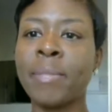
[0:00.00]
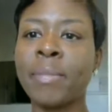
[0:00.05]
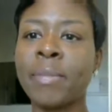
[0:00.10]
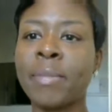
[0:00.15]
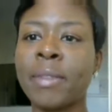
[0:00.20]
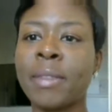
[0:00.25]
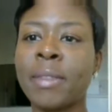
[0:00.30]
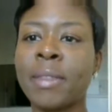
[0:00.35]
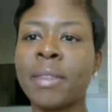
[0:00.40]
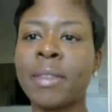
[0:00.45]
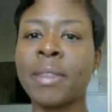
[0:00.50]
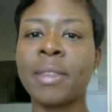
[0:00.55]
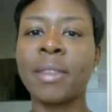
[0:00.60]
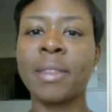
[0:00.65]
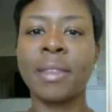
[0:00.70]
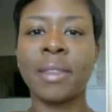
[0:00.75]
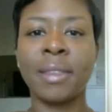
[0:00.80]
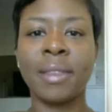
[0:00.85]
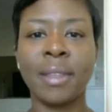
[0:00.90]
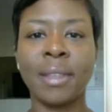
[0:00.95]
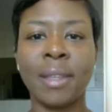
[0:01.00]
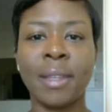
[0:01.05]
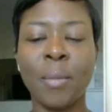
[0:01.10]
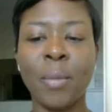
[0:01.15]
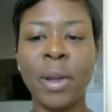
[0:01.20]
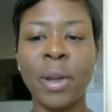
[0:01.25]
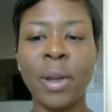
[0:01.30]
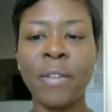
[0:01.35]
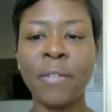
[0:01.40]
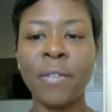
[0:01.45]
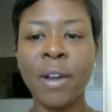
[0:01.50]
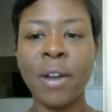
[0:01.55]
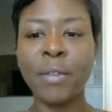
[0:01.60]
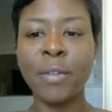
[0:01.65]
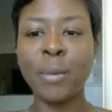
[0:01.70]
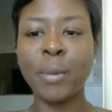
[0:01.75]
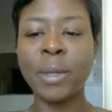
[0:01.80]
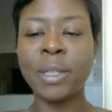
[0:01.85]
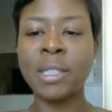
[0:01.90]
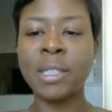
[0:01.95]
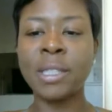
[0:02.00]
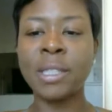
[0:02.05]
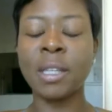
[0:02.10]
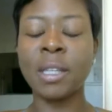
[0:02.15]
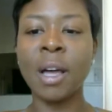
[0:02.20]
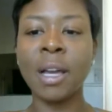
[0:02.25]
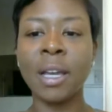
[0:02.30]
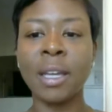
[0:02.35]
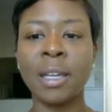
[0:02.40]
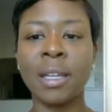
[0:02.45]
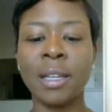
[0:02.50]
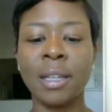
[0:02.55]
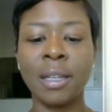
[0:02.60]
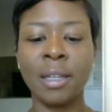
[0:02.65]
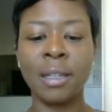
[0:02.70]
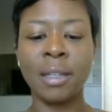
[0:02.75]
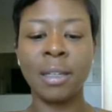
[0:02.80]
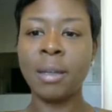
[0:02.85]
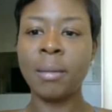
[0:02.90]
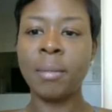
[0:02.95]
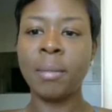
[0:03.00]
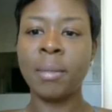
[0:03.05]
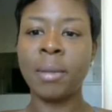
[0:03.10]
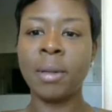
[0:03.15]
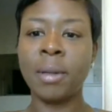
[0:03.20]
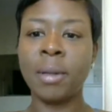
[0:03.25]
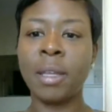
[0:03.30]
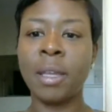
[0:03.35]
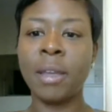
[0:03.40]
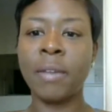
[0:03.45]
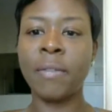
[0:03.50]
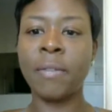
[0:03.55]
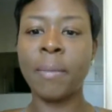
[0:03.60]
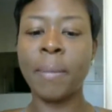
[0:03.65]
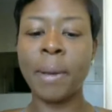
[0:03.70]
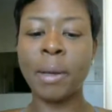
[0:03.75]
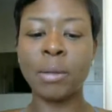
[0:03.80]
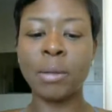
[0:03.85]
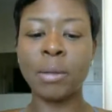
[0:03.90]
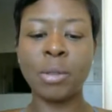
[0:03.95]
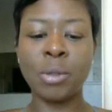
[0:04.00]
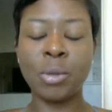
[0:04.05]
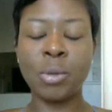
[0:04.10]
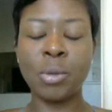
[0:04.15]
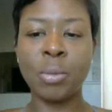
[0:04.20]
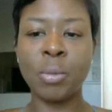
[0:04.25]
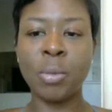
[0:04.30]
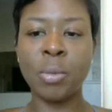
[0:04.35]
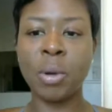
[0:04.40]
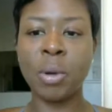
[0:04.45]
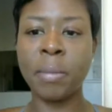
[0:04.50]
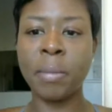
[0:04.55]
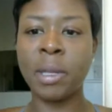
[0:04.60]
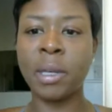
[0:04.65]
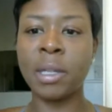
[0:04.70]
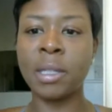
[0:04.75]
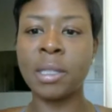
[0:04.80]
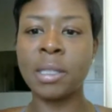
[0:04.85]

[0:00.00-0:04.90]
I'm waiting for everyone to log in. I'm going to give about 2 more minutes.